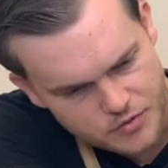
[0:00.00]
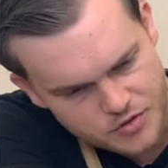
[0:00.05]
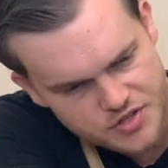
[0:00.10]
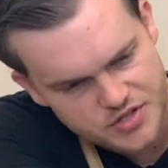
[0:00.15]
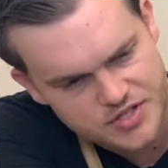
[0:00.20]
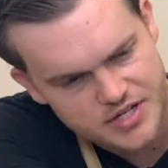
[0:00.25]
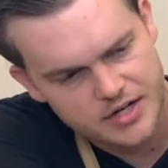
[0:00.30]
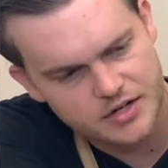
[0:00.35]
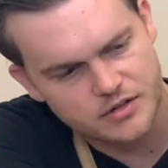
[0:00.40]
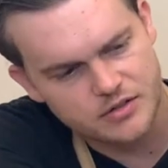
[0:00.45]
to
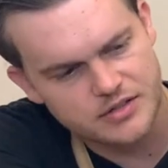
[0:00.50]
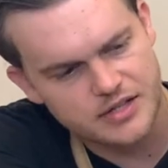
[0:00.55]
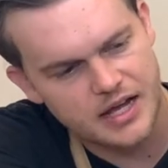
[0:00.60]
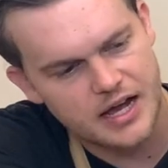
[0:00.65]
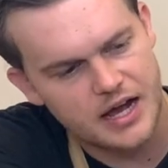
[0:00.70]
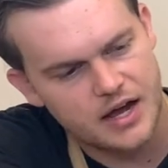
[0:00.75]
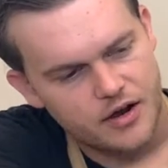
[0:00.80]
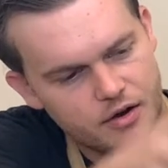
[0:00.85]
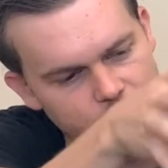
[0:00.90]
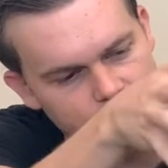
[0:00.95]
sickle
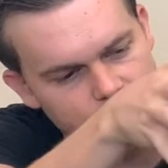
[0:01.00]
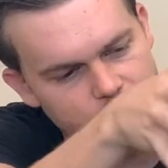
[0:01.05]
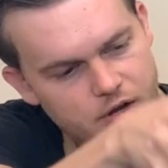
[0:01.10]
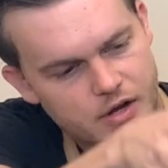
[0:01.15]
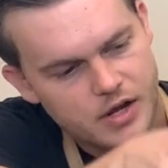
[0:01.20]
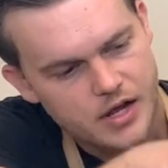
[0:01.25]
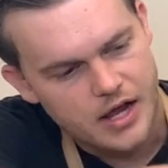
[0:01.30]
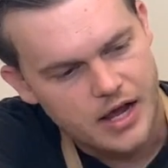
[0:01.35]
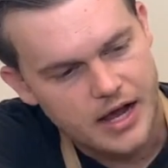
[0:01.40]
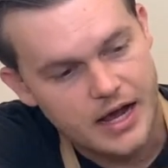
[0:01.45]
down,
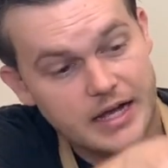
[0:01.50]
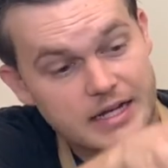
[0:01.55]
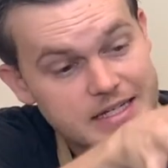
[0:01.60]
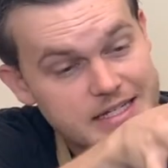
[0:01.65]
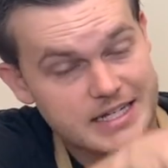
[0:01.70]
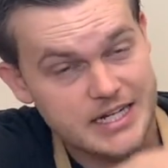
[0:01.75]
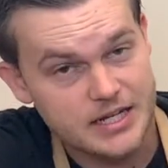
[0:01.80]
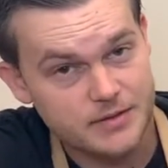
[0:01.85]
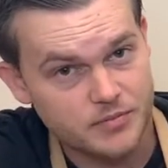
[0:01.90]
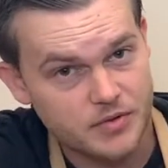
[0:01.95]

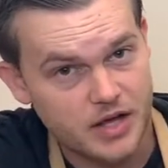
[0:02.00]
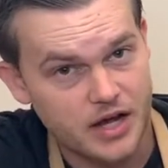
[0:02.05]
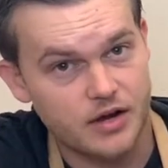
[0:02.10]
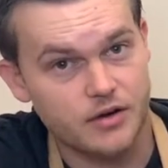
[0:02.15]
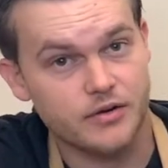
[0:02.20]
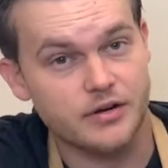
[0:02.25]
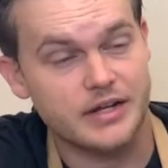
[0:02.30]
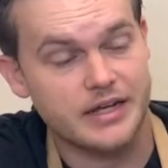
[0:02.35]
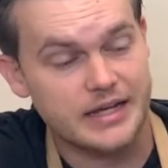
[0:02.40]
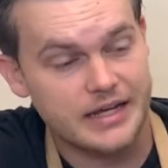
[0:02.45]
steep
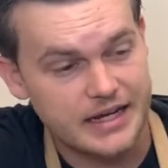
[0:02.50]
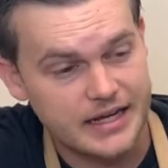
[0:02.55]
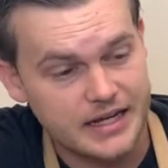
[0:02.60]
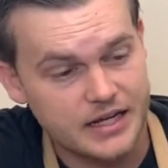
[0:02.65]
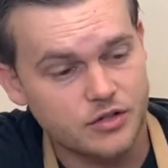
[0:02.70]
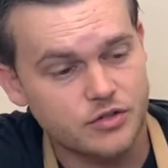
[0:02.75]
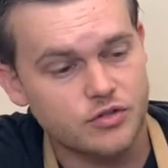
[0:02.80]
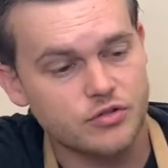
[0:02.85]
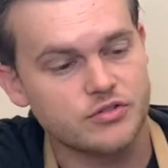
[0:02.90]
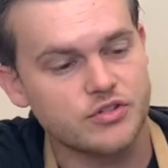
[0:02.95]
down
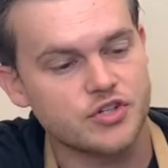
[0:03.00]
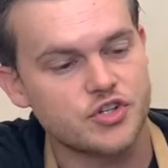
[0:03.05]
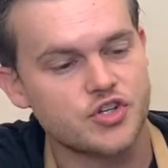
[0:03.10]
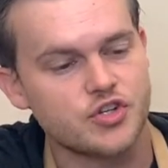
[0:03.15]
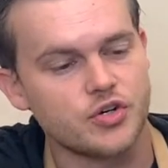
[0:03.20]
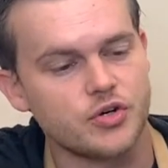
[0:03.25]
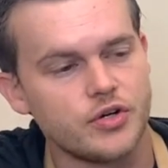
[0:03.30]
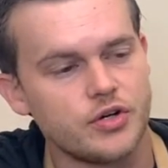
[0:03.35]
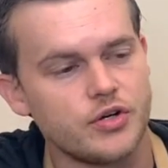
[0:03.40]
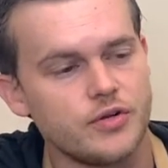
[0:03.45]
into the
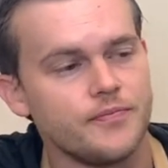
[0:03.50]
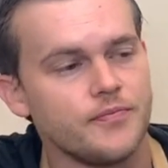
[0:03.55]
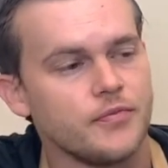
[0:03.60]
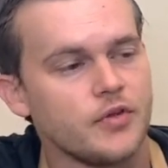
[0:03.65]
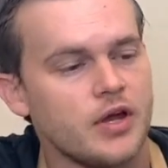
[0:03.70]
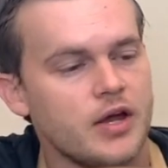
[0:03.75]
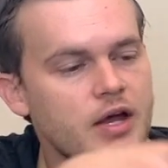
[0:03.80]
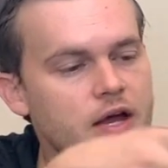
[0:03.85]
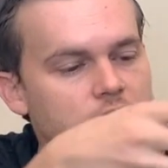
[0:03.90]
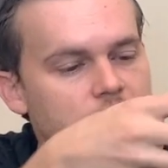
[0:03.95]
soil
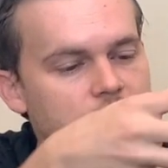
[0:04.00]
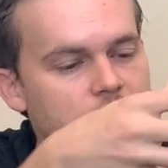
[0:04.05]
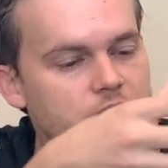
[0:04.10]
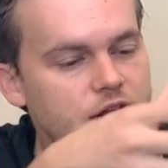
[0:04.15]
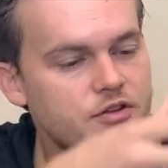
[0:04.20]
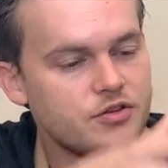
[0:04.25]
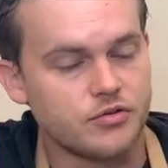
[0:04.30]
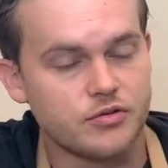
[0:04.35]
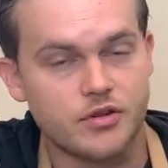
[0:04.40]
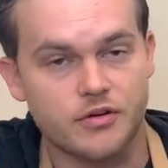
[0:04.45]

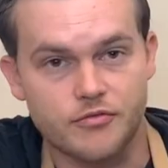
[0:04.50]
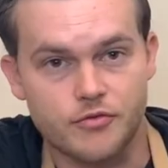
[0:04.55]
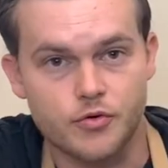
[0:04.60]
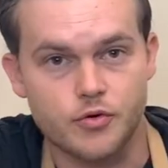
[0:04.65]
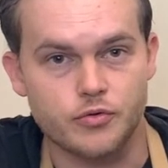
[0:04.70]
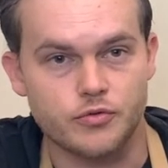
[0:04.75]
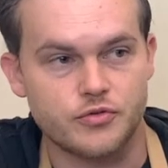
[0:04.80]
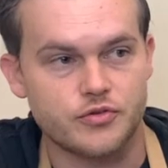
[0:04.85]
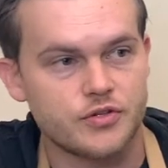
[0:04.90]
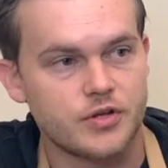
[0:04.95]
to the
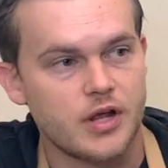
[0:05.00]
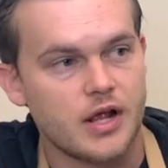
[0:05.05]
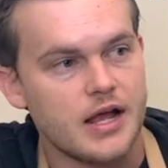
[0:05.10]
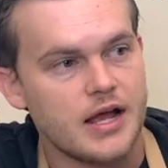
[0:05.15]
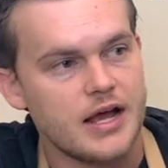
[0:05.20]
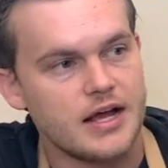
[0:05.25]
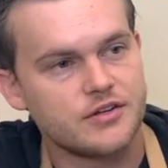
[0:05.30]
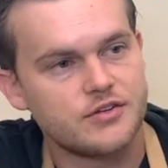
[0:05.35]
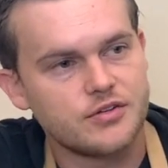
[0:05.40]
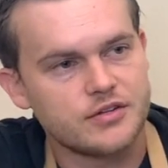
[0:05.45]
roots.
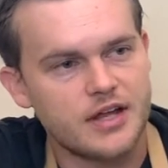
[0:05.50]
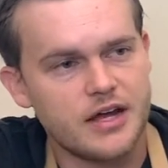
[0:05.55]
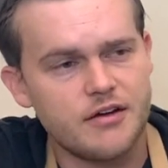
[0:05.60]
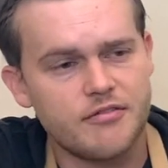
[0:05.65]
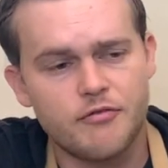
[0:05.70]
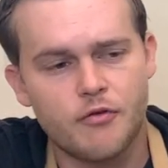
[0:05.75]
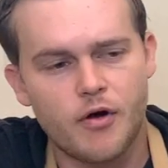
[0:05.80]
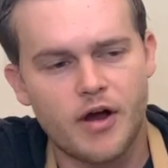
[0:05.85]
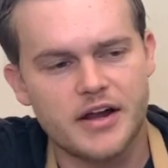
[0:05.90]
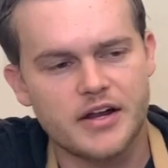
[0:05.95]
And so
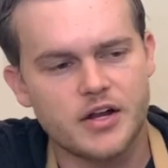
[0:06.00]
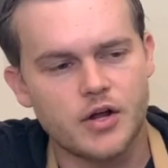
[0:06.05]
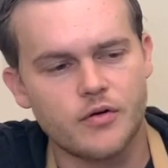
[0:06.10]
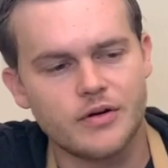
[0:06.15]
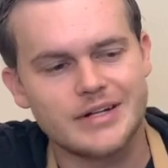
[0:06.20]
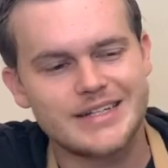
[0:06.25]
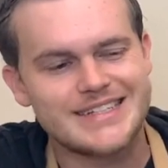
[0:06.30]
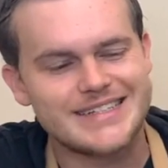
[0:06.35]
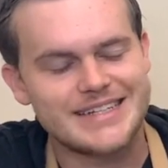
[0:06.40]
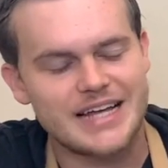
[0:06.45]
therefore I know
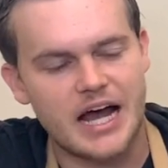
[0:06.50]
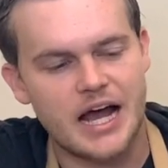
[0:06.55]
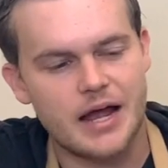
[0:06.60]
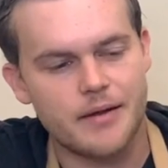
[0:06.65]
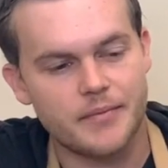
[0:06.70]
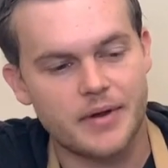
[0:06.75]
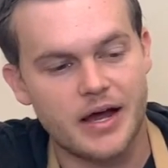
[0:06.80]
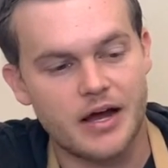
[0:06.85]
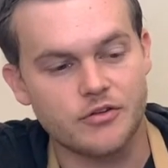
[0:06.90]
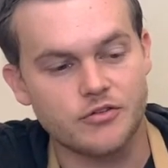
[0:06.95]
it is
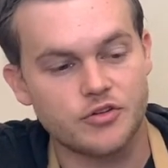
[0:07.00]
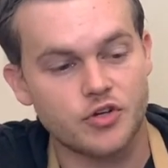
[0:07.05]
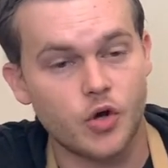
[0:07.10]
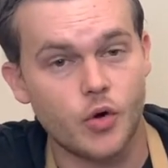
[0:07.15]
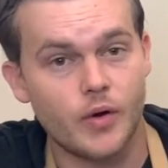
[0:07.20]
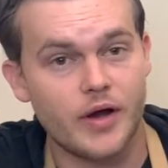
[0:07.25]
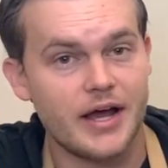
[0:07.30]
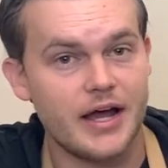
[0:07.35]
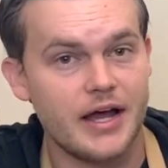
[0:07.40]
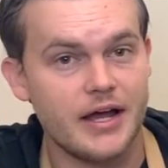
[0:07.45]
time now to
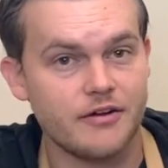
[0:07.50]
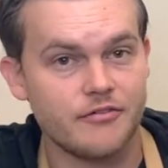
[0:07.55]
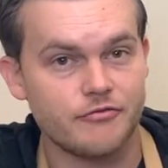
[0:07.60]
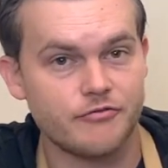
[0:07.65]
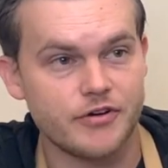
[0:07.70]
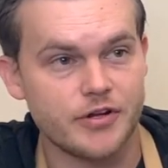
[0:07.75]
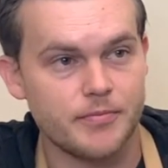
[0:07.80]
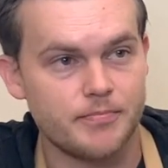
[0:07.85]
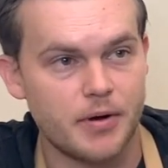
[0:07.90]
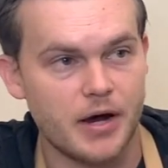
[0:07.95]
go ahead and
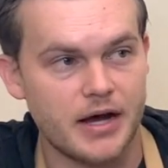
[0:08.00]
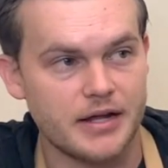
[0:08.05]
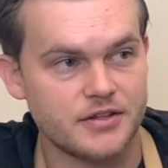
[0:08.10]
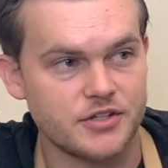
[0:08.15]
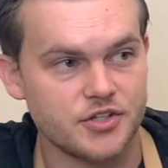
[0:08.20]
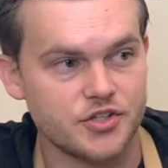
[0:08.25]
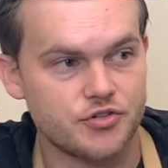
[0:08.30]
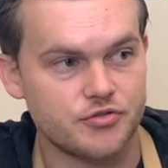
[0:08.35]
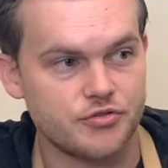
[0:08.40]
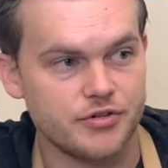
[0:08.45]
repot
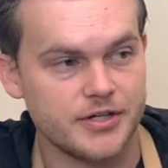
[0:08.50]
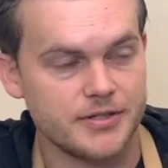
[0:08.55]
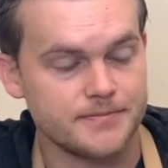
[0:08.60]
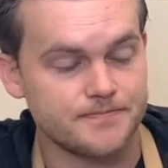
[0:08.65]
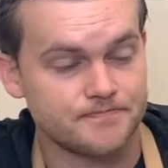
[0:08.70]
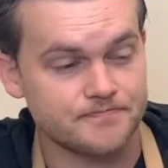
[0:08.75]
this tree.